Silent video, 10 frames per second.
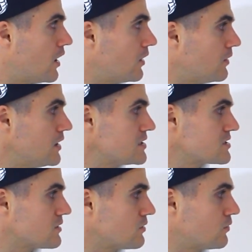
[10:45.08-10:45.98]
All right,
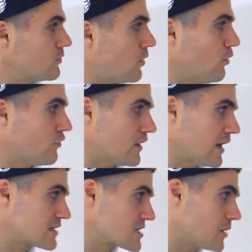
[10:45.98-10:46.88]
so over the
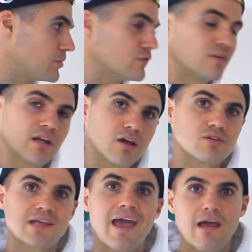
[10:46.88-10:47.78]
next couple of
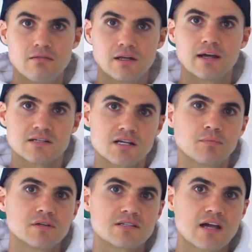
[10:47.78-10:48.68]
videos and the next
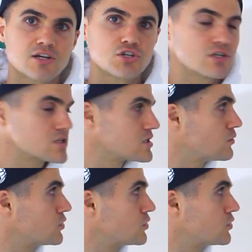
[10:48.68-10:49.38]
couple of sections,